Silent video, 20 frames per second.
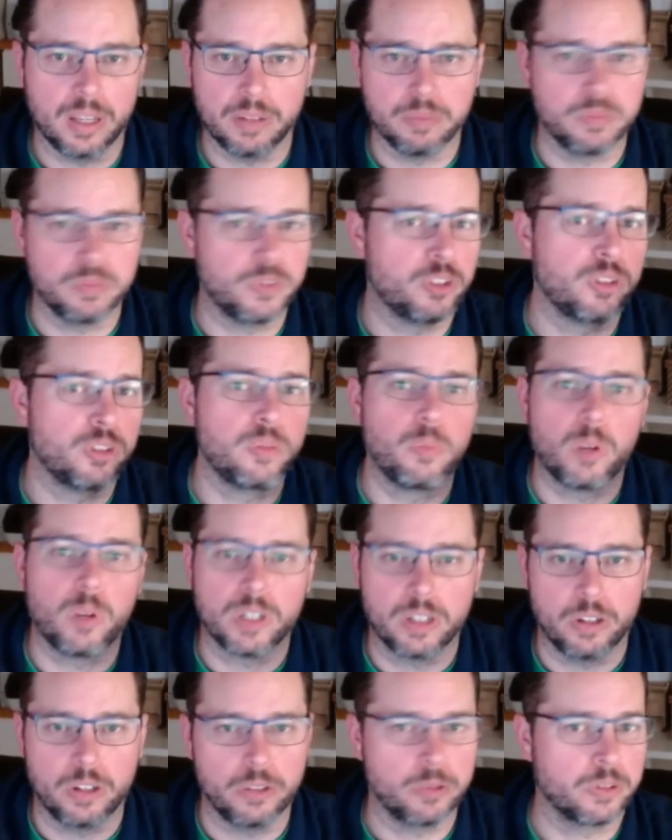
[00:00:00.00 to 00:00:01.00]
Zoom
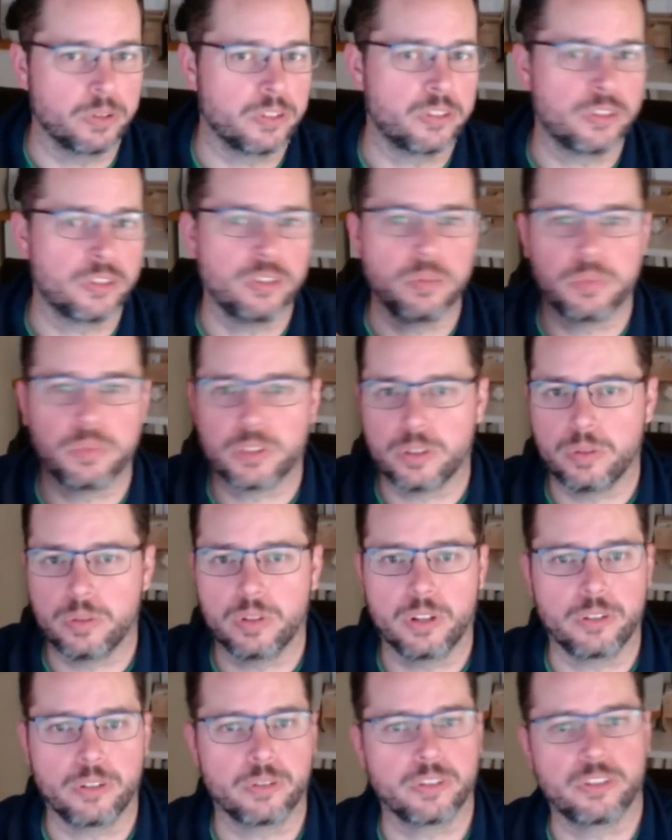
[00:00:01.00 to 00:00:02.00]
100, Zoom
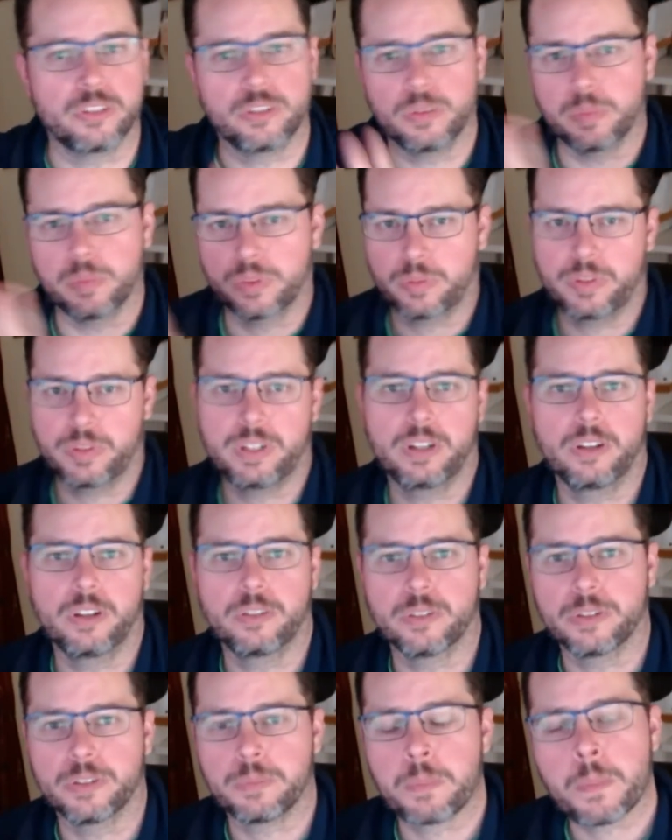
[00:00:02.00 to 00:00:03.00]
200, Zoom
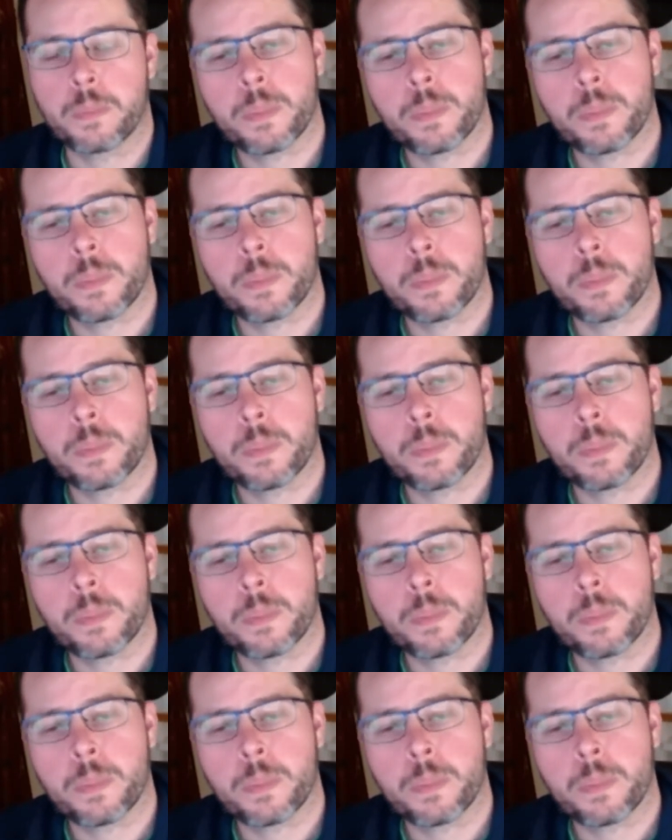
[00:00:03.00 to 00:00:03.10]
300.